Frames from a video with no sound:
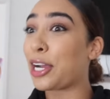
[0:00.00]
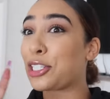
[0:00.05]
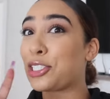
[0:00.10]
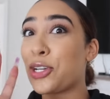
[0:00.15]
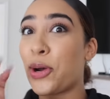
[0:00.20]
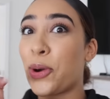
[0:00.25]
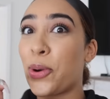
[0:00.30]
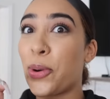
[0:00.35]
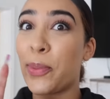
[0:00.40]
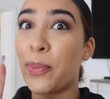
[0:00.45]

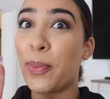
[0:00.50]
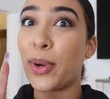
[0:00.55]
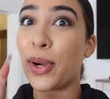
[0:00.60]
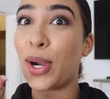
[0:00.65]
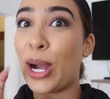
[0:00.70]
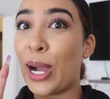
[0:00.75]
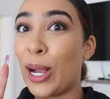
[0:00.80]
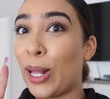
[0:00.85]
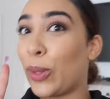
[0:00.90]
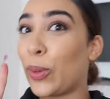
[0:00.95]
October,
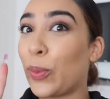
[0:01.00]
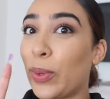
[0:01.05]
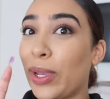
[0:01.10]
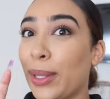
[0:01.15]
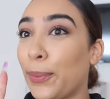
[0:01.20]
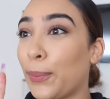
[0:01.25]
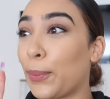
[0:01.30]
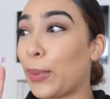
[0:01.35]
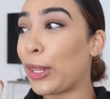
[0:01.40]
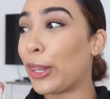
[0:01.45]

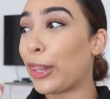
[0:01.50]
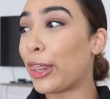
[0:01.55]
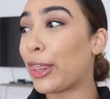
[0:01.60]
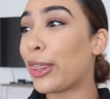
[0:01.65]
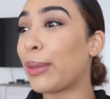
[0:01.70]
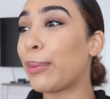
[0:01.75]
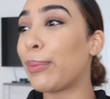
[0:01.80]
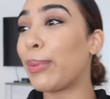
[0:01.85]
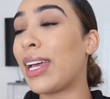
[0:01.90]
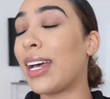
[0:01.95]
Halloween month
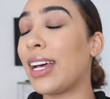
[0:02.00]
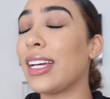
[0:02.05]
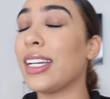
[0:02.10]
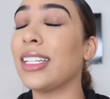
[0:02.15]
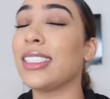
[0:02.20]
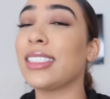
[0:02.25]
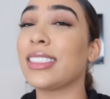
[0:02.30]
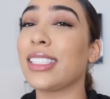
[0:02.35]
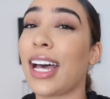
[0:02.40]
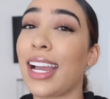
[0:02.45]

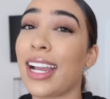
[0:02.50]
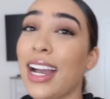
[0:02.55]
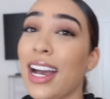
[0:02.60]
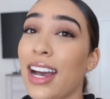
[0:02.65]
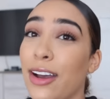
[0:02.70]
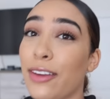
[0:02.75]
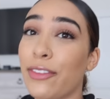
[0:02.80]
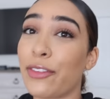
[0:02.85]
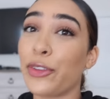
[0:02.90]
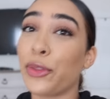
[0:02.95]
because okay. I
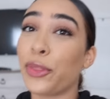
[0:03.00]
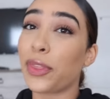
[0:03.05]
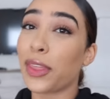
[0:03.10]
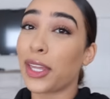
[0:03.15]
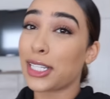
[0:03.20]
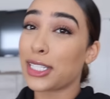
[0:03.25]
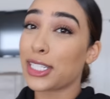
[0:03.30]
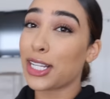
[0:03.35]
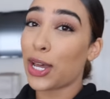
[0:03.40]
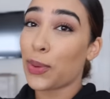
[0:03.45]
got a few
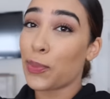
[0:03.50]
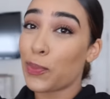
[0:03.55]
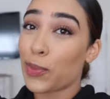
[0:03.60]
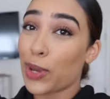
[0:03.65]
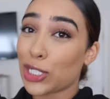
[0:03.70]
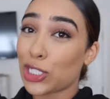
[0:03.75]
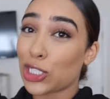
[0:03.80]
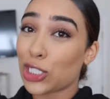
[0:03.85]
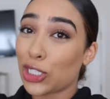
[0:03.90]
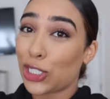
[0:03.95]
things up
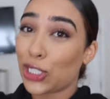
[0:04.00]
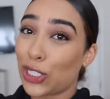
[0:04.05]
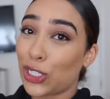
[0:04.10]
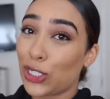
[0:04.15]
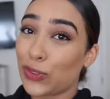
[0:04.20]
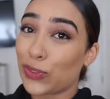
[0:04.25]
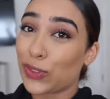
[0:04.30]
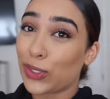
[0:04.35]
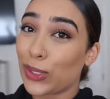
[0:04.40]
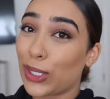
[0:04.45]
my
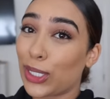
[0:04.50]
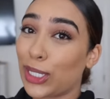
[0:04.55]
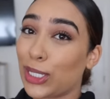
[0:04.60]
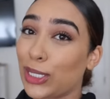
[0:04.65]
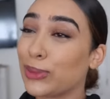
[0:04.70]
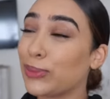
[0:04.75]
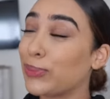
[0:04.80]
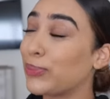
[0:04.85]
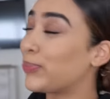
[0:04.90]
sleeve, okay?